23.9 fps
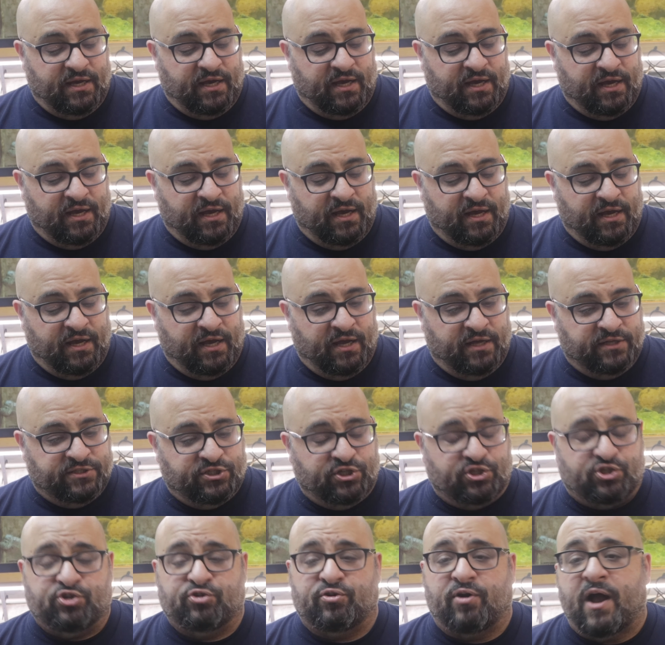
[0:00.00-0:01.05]

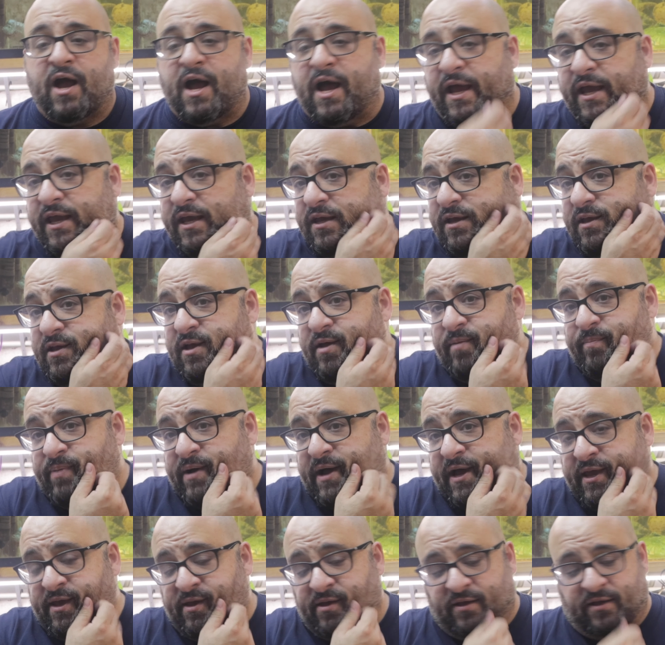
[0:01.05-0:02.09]
to try
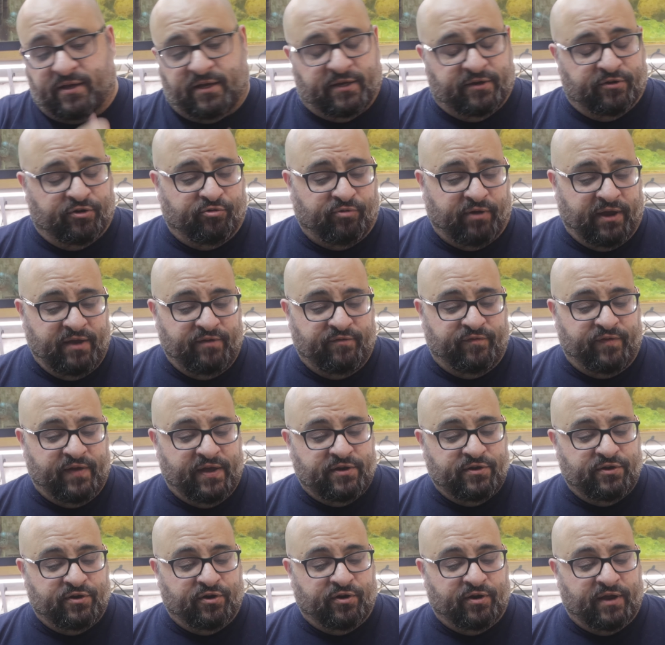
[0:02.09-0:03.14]
by a great
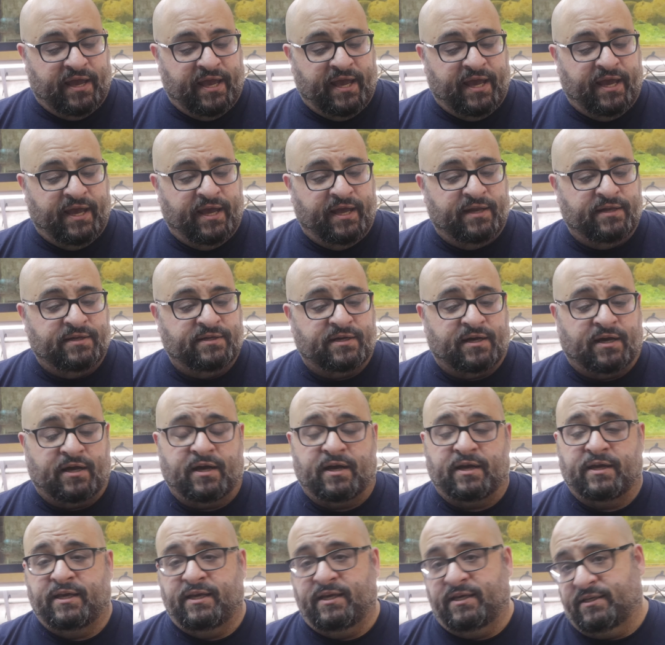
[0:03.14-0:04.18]
vendor, and
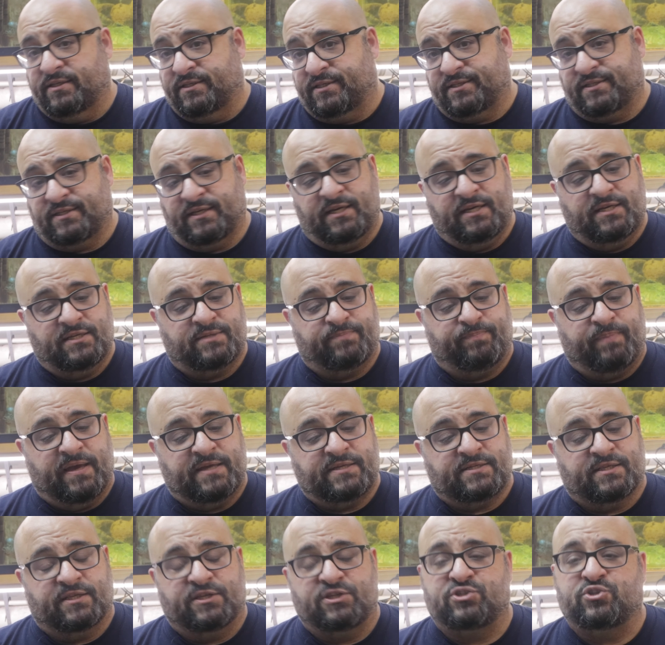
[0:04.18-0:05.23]
he's
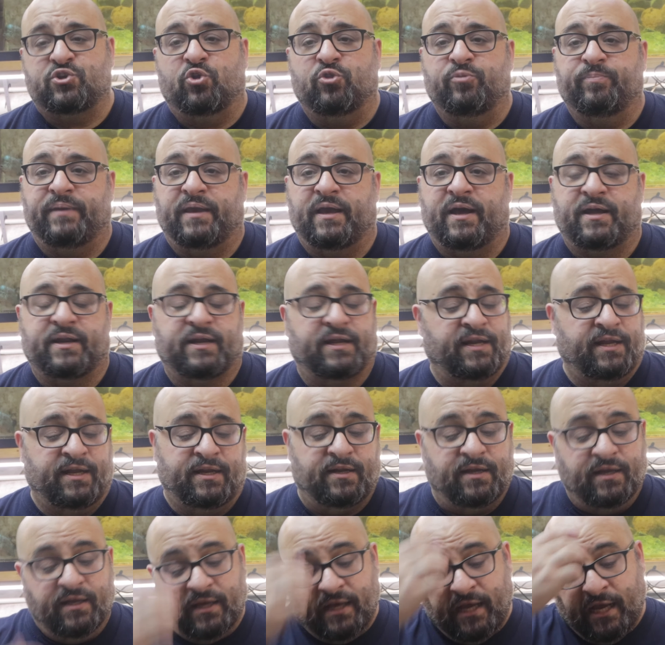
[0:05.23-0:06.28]
basically sold me on it.
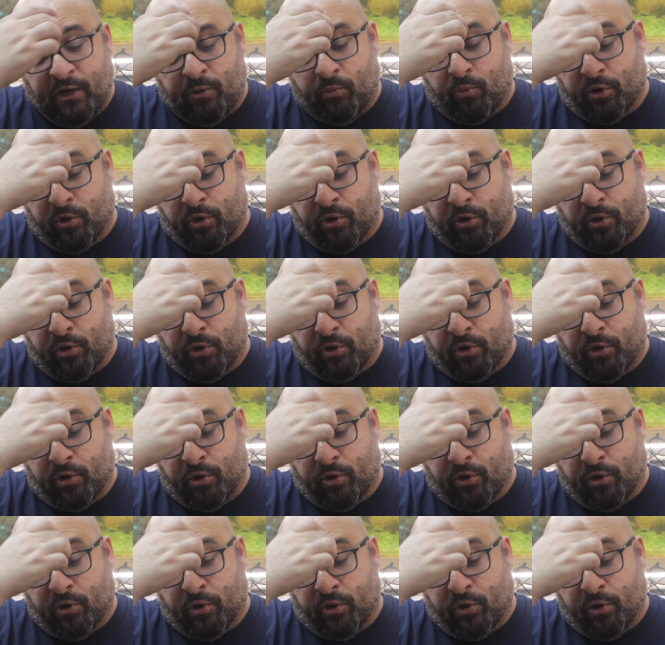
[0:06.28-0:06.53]
It